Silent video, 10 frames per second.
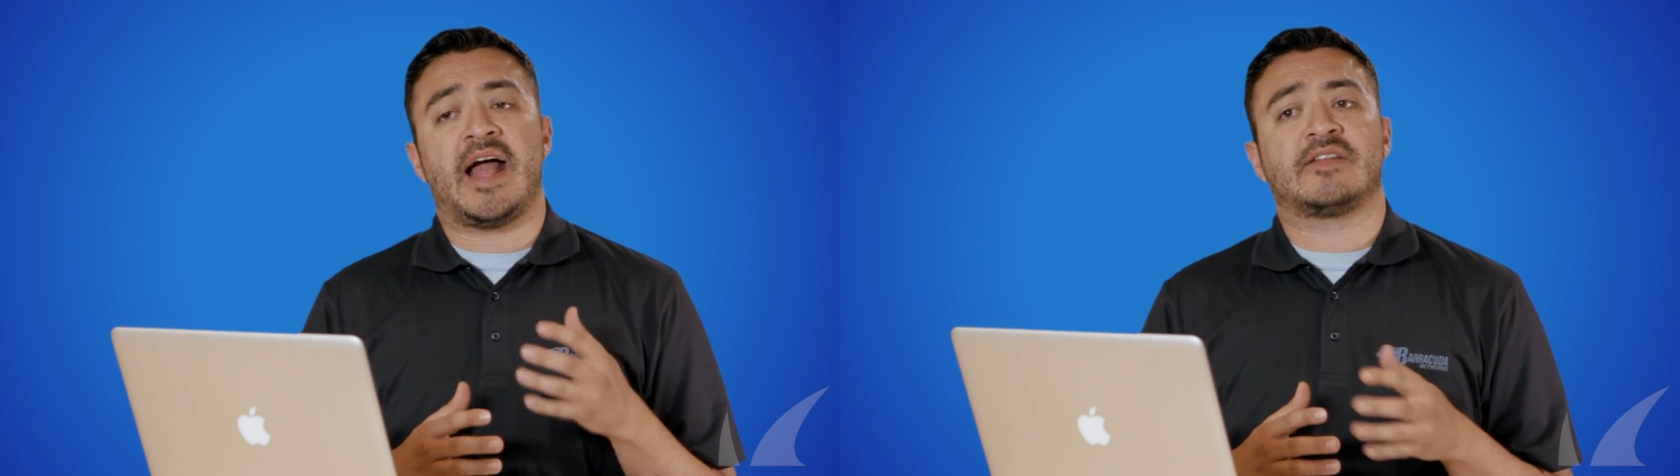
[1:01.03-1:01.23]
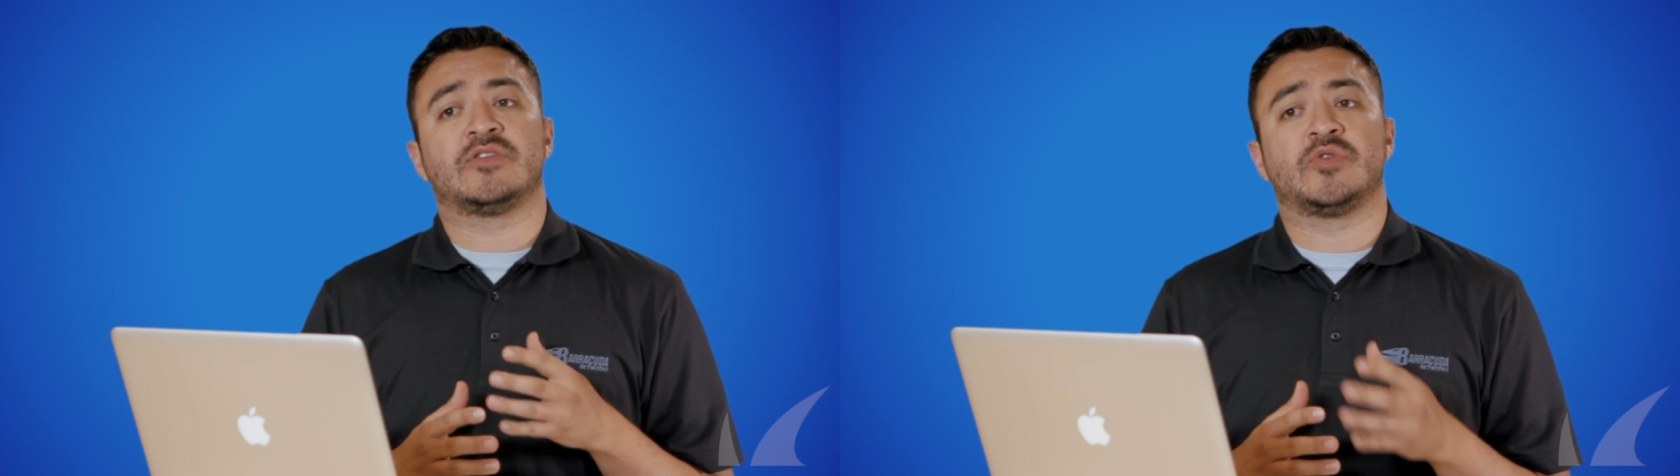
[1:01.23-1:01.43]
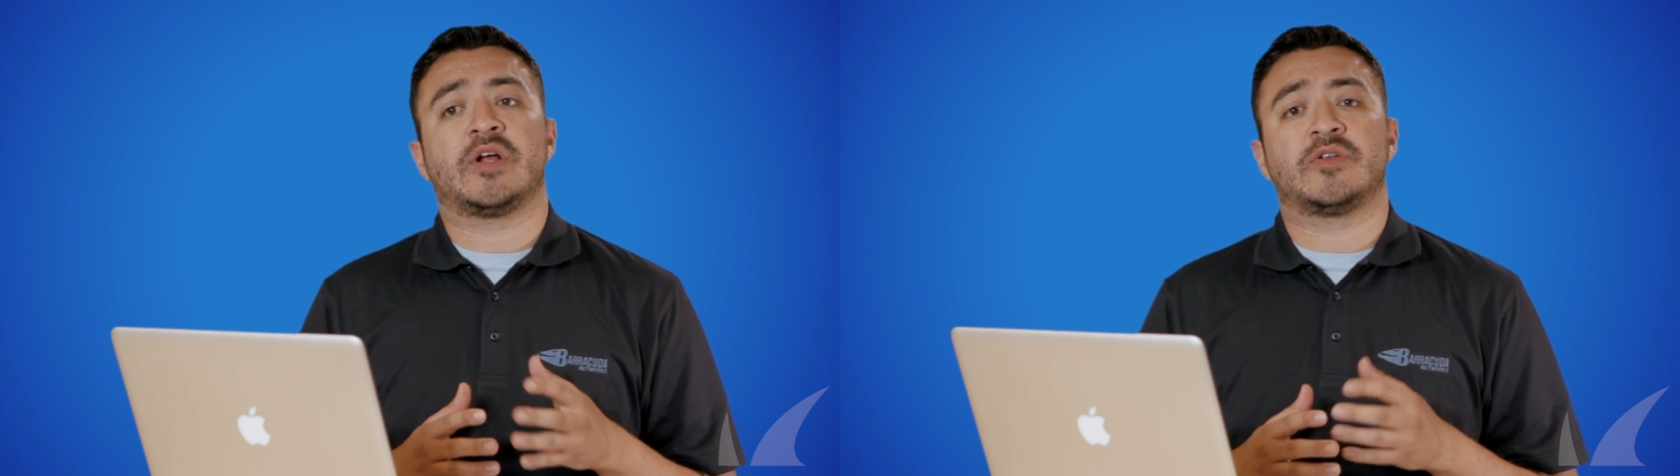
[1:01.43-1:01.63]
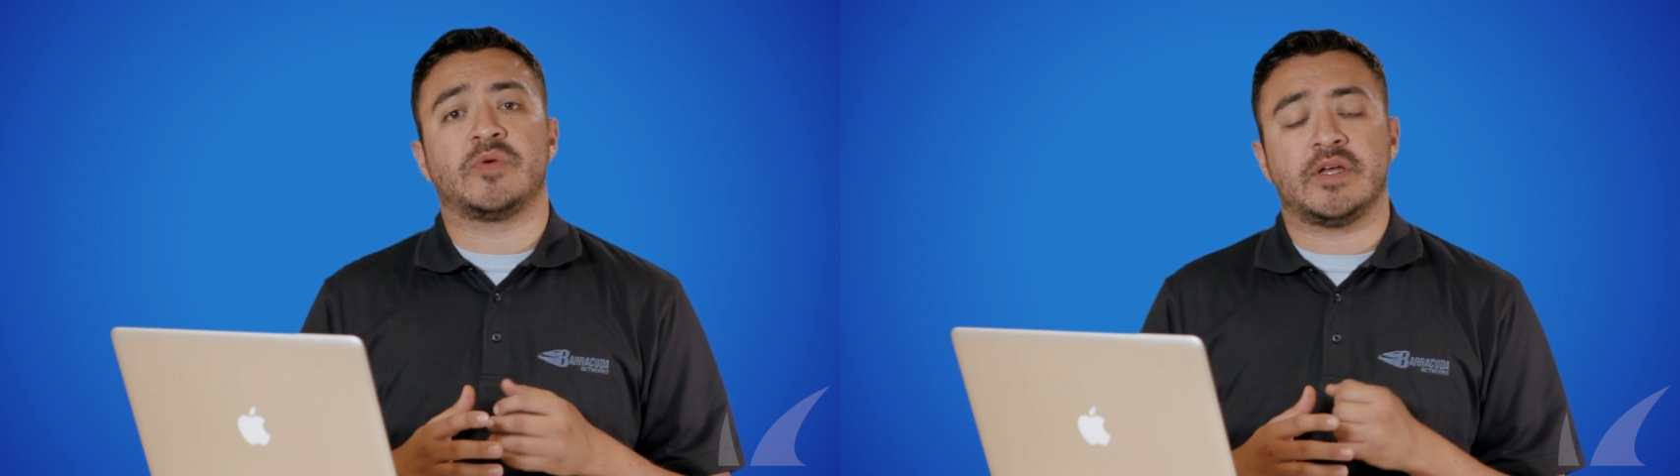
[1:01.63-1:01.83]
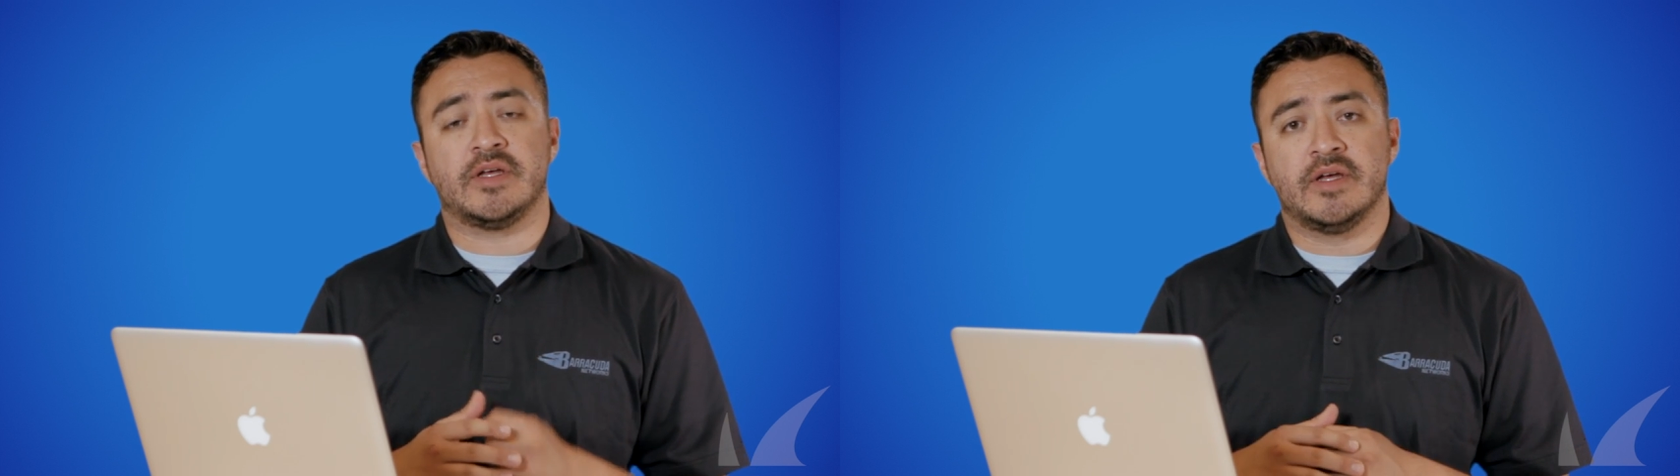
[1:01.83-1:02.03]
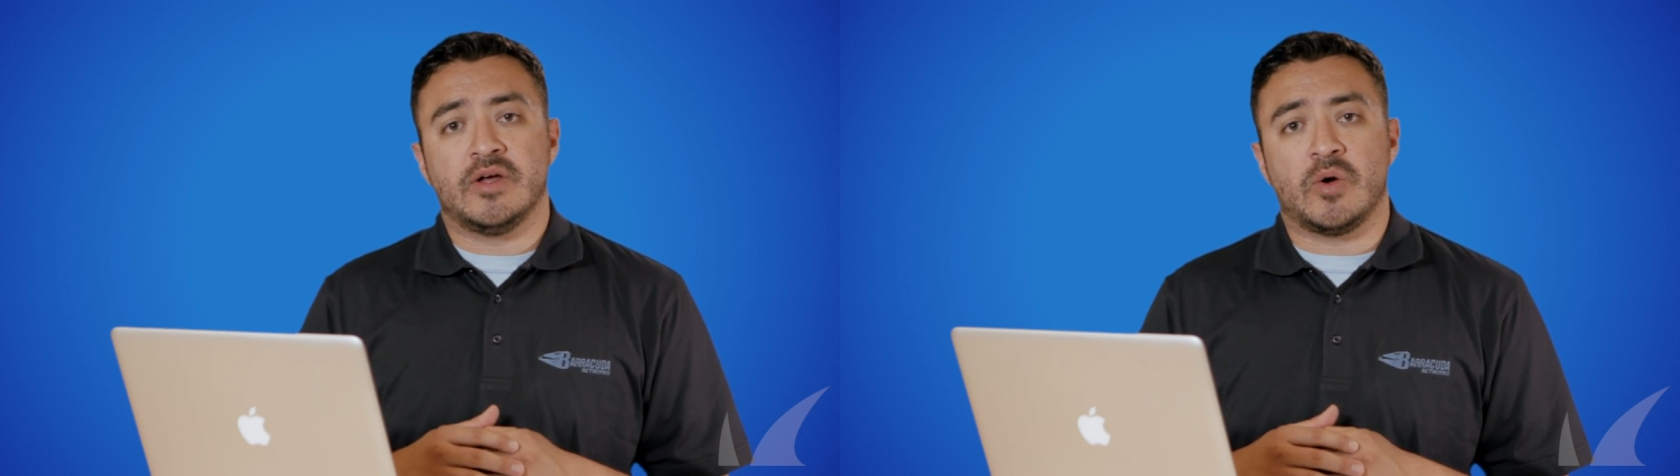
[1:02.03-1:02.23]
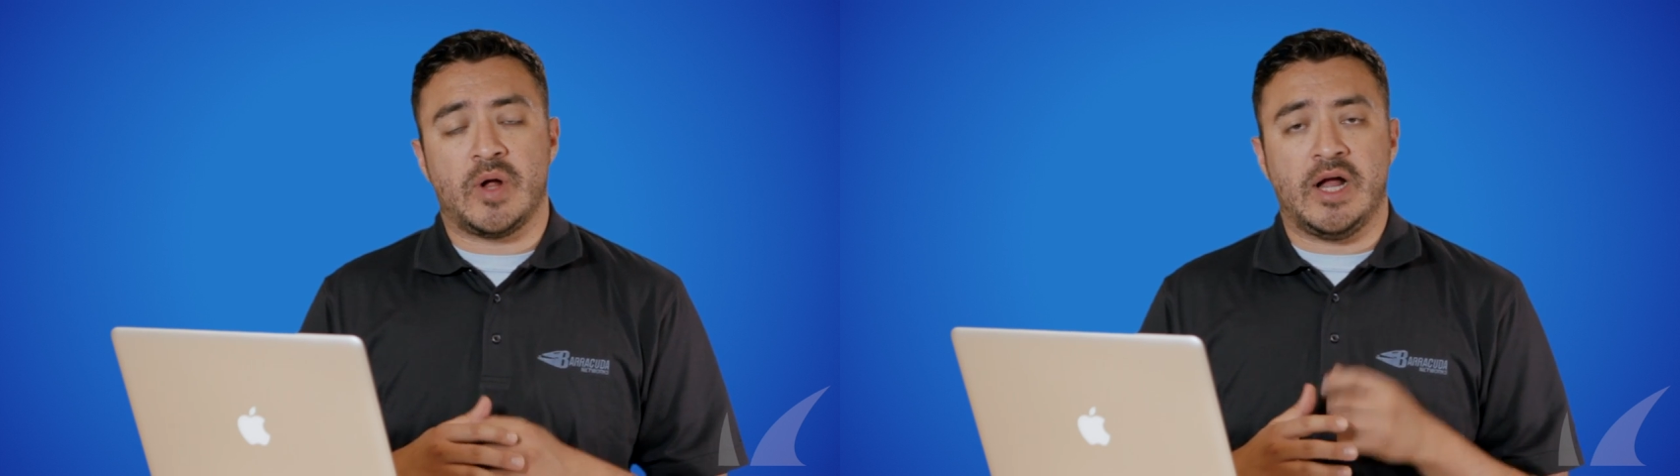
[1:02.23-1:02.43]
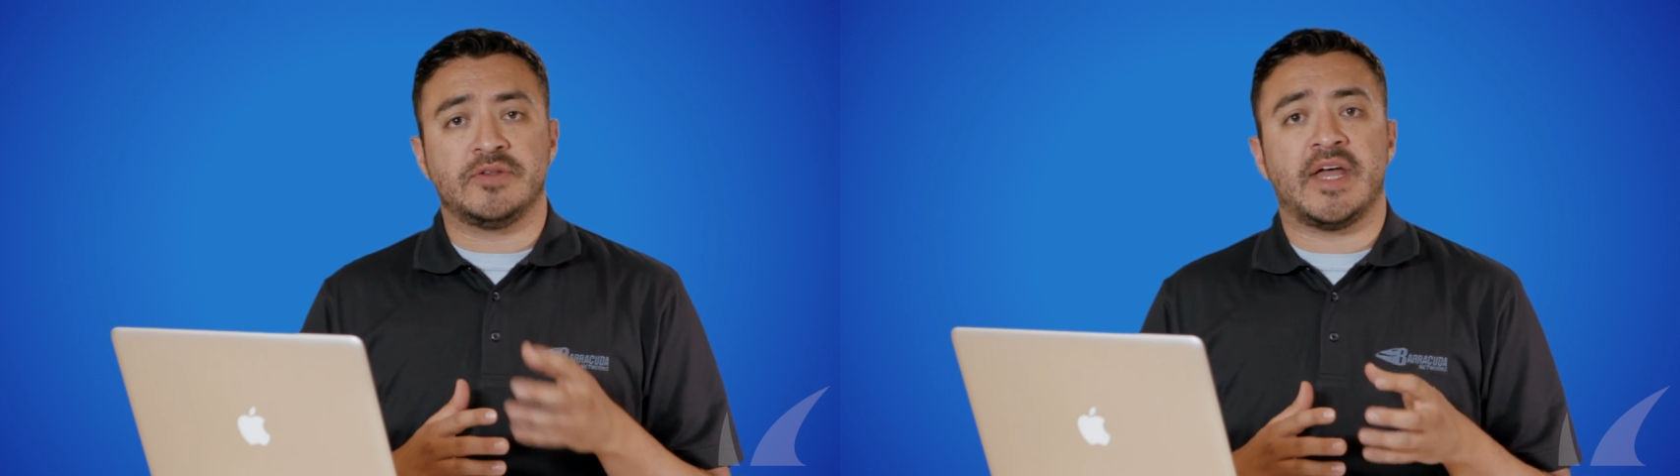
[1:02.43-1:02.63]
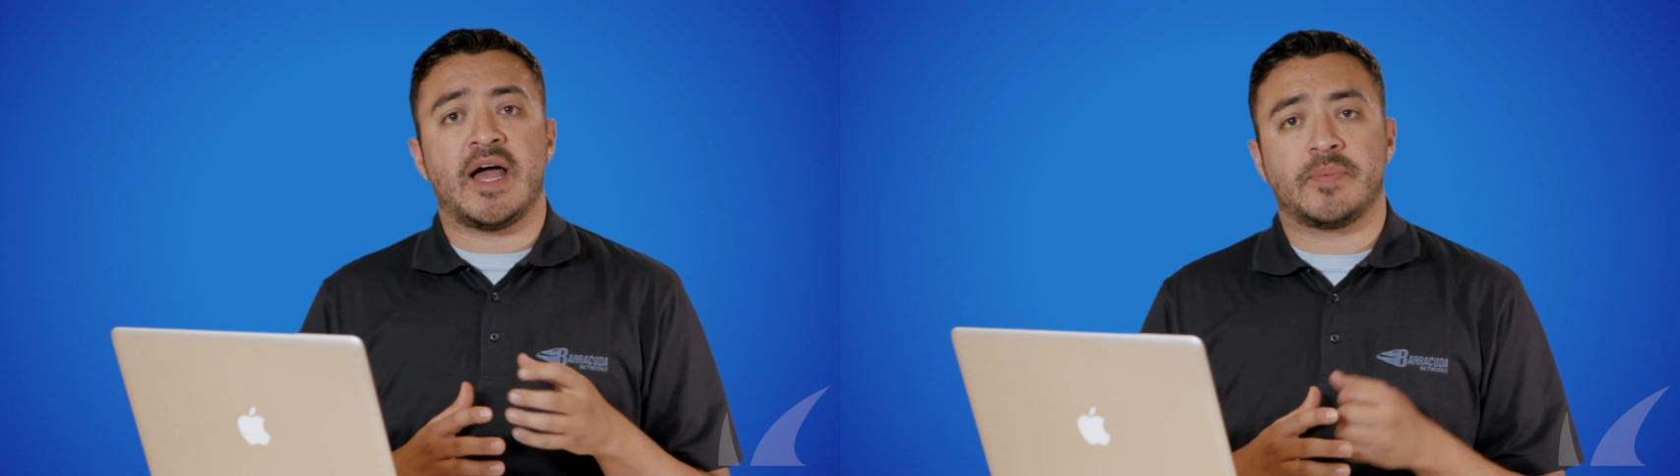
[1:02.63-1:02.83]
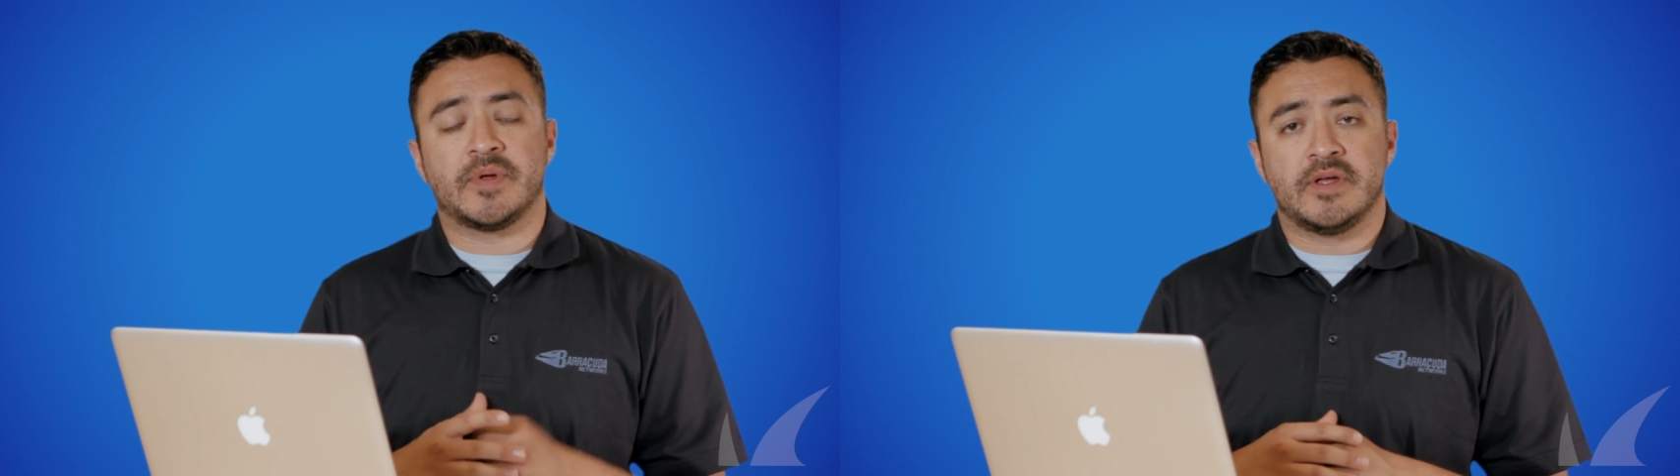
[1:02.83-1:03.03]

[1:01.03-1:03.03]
Active Directory or LDAP